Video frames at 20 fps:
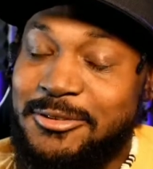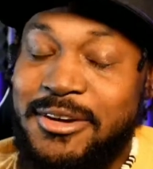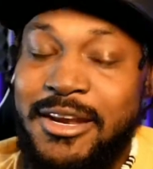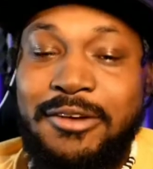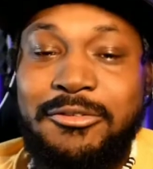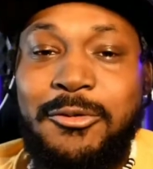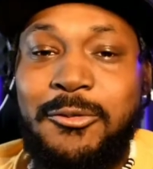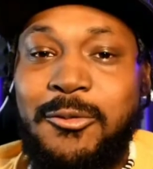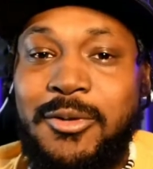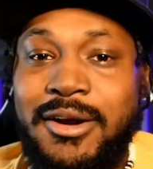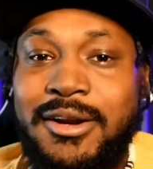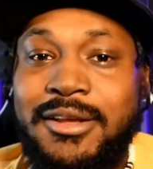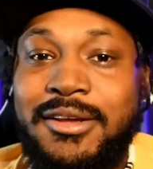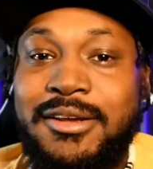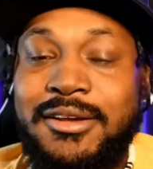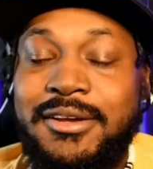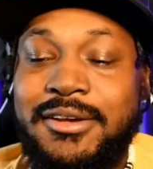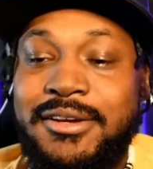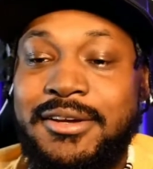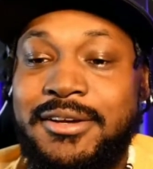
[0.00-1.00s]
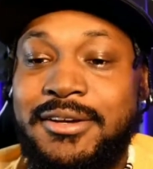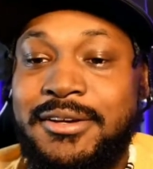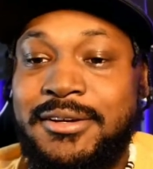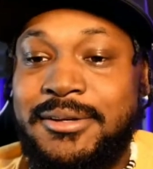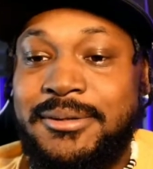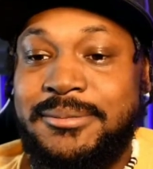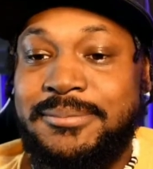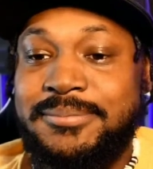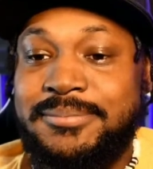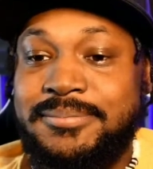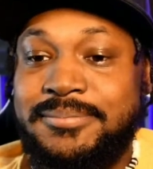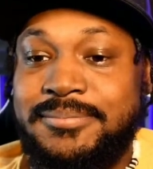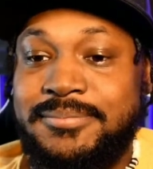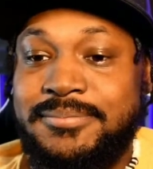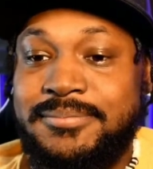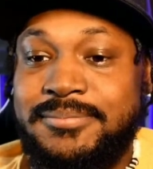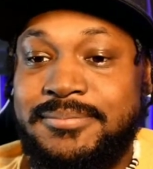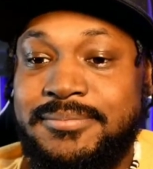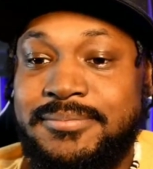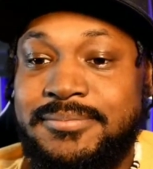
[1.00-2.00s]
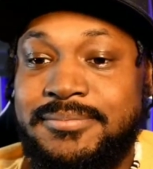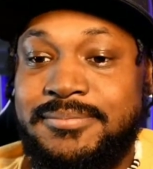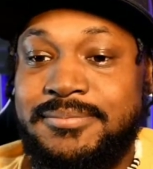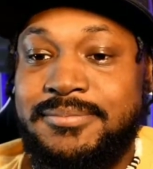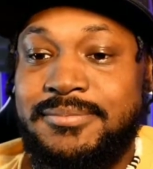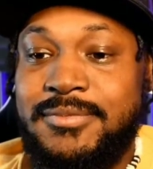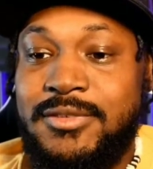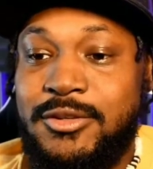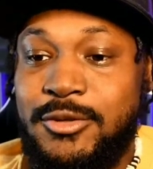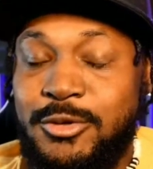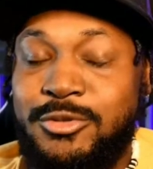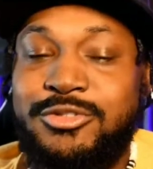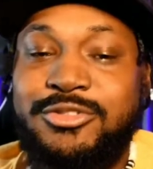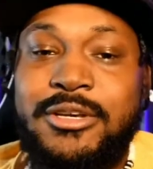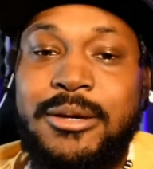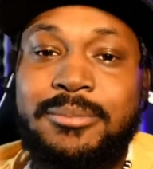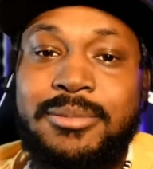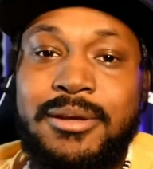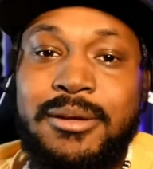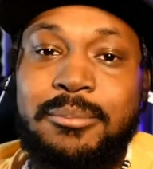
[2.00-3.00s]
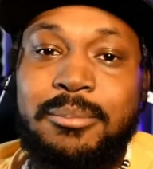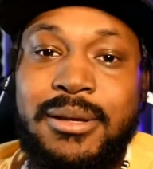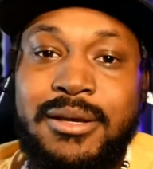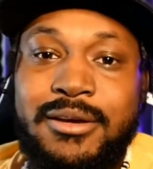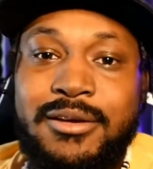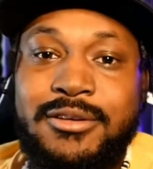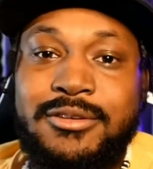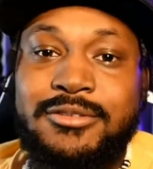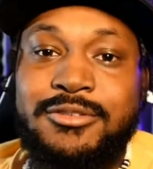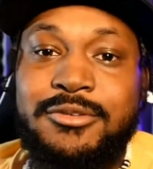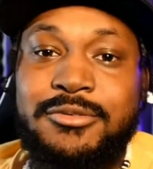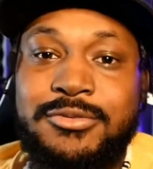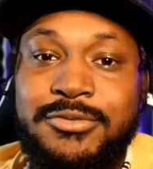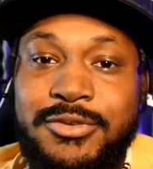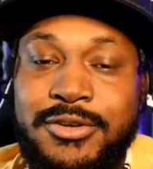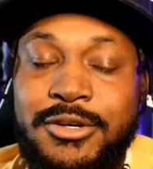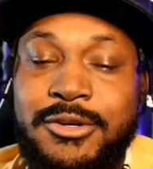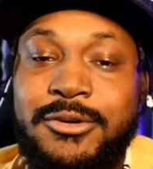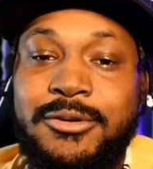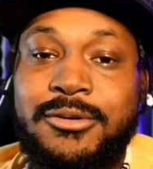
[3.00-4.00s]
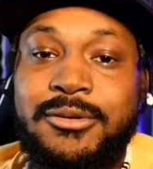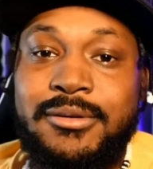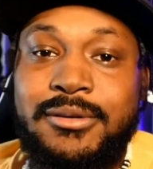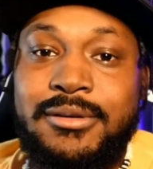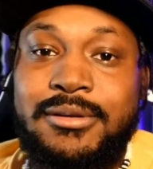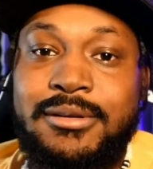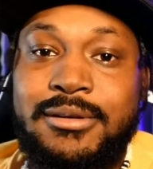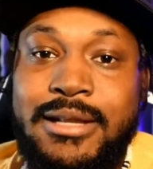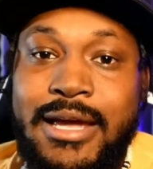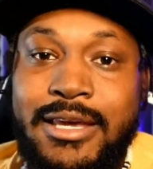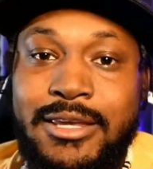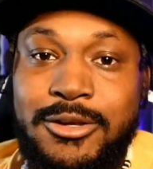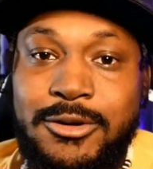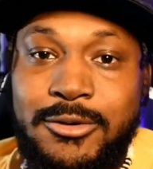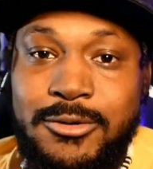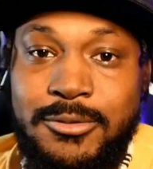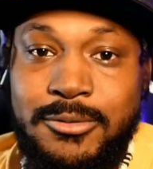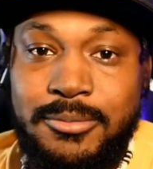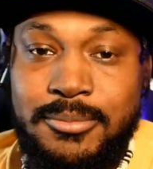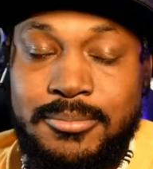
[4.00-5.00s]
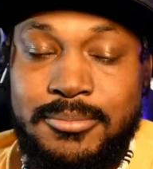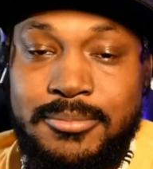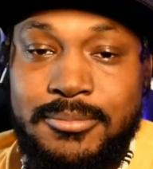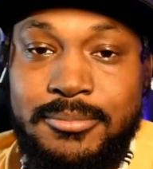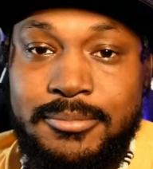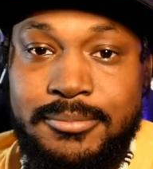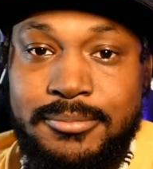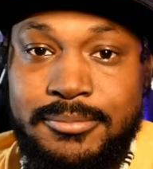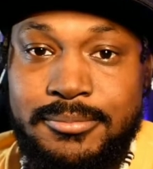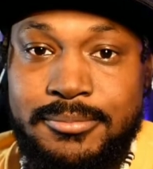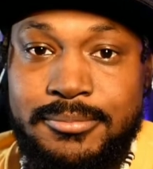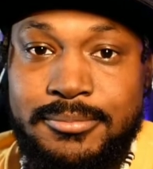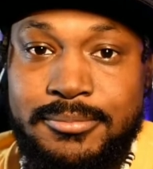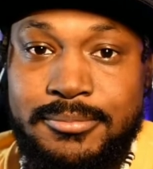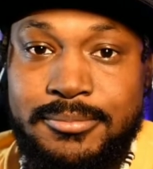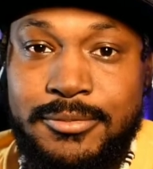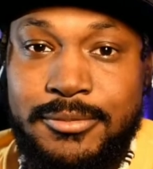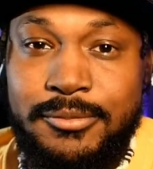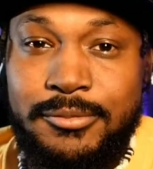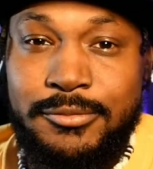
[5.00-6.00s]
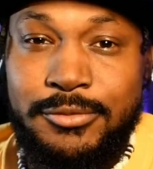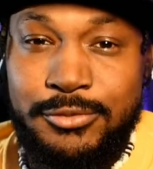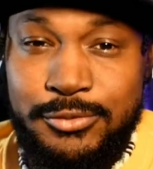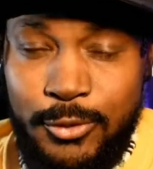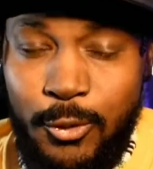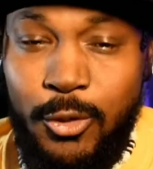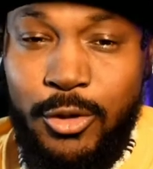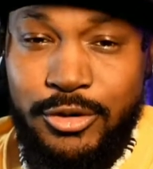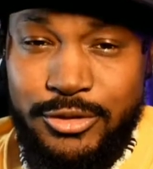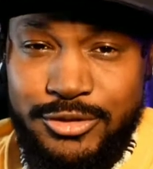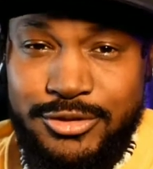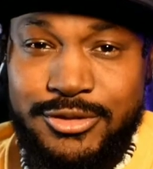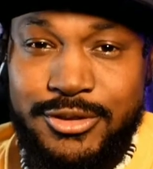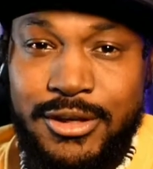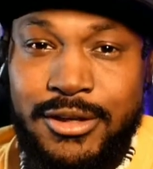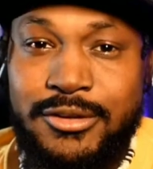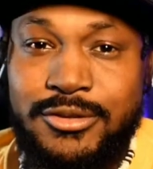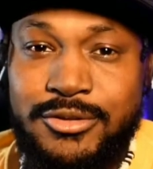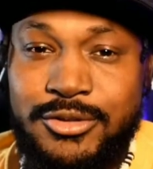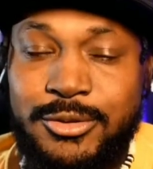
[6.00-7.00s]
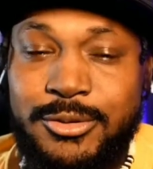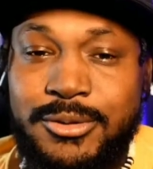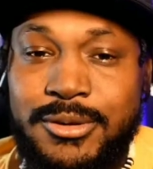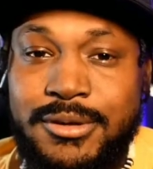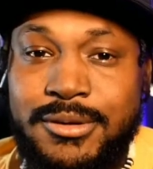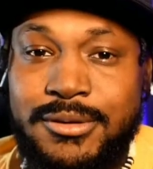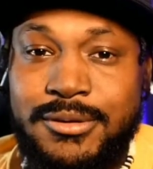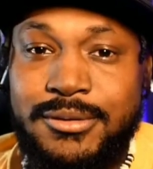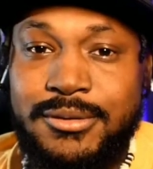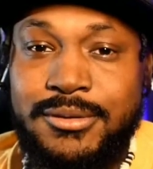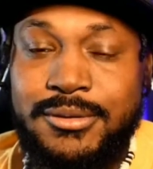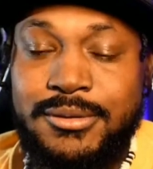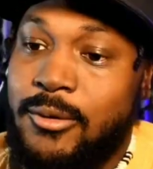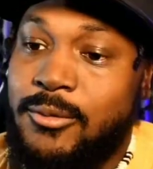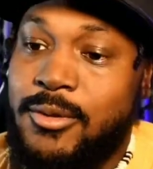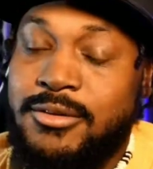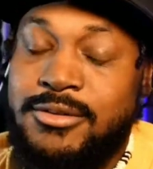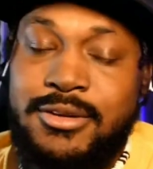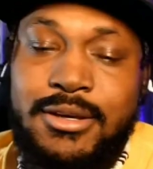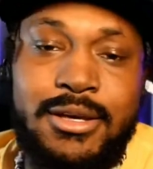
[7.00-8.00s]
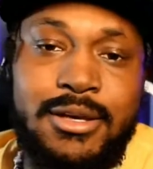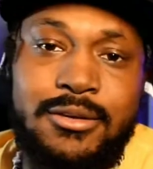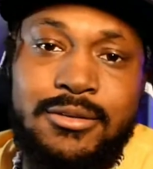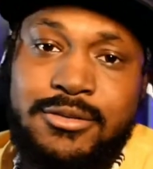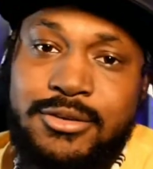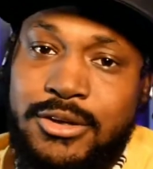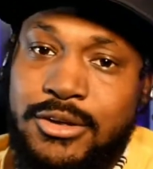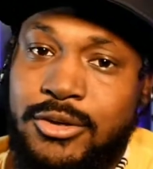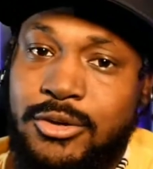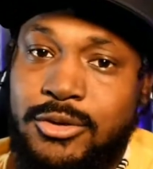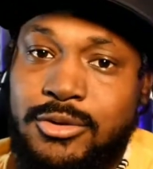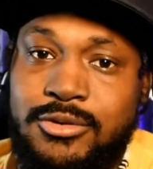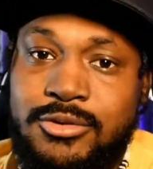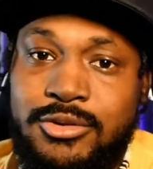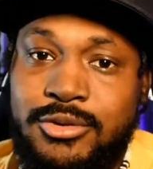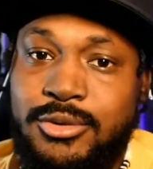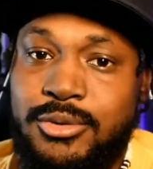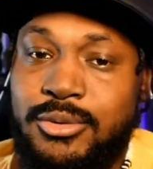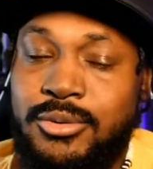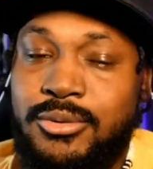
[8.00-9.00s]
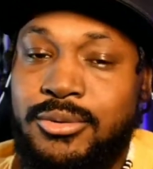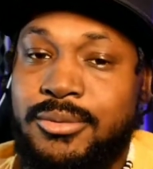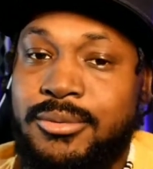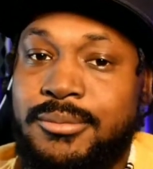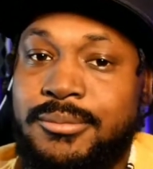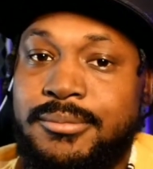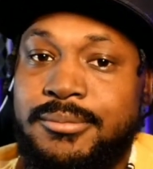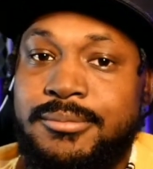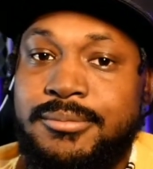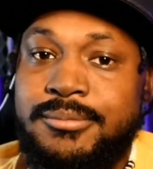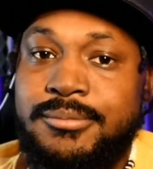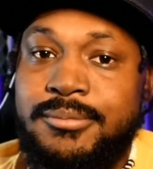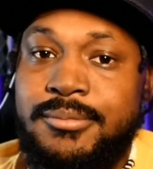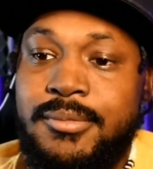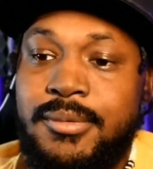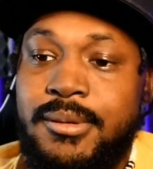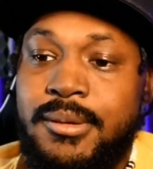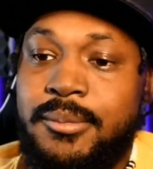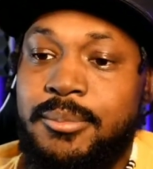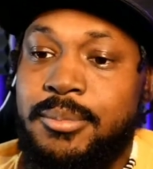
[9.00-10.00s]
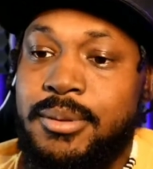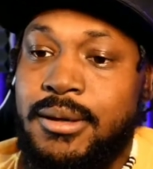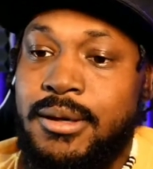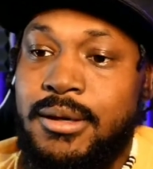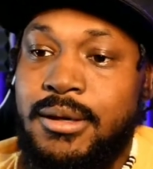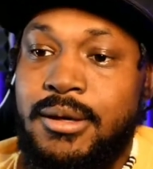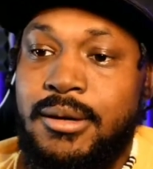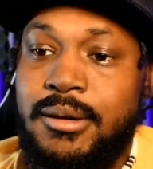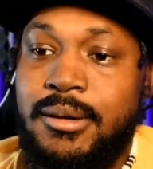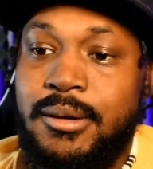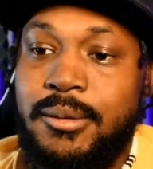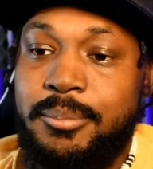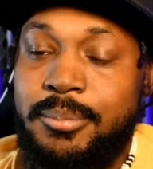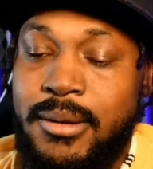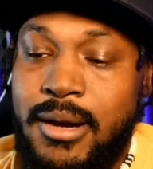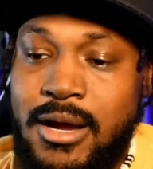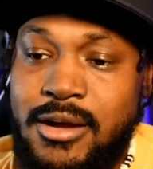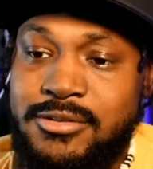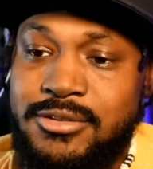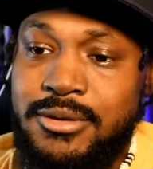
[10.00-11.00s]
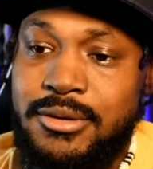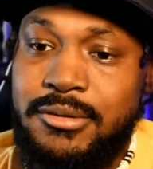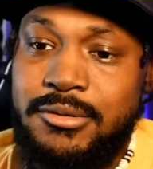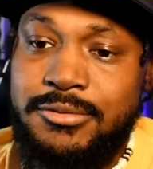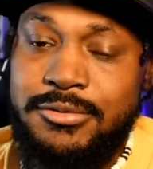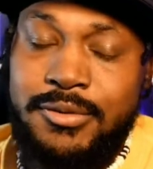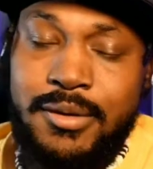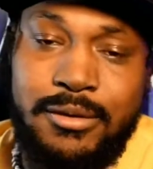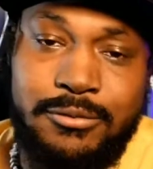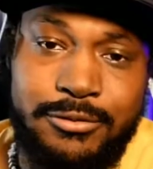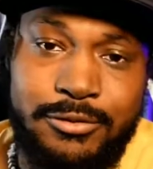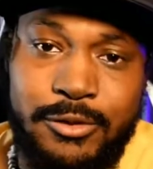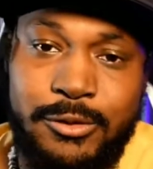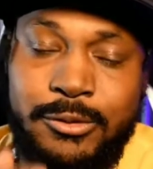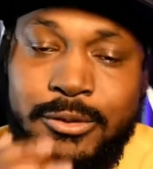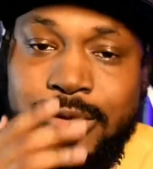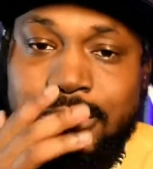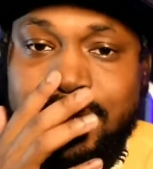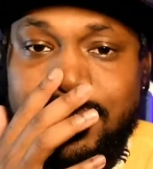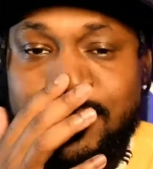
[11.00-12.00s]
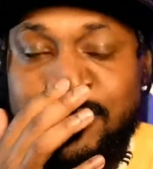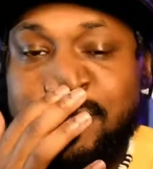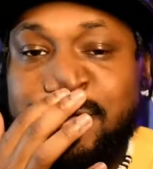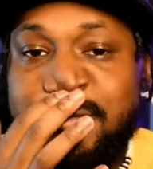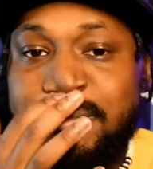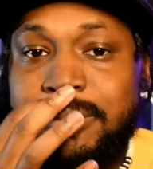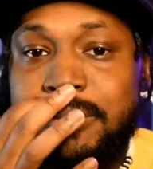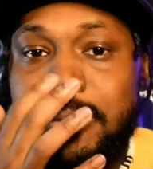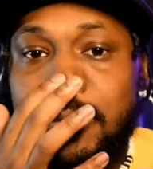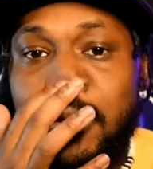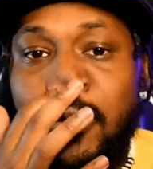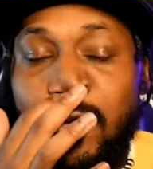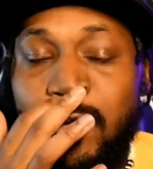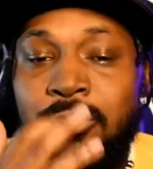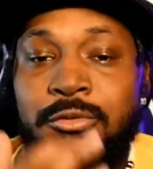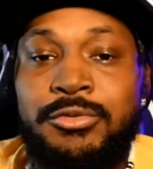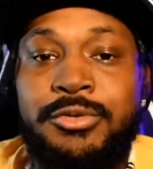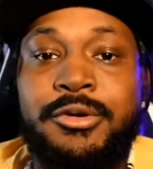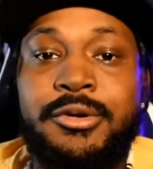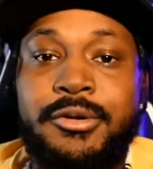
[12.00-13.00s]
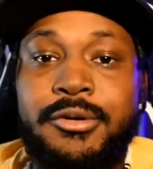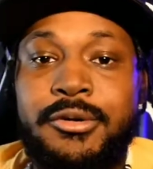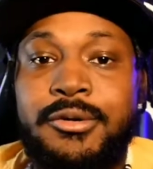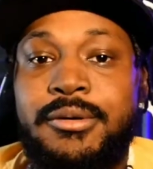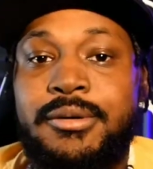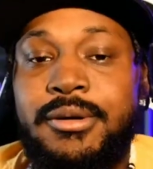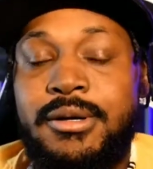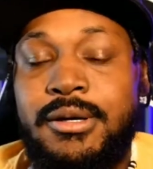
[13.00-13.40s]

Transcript: never want to do something because you feel like you forced into it. I want to continue to be a positive influence over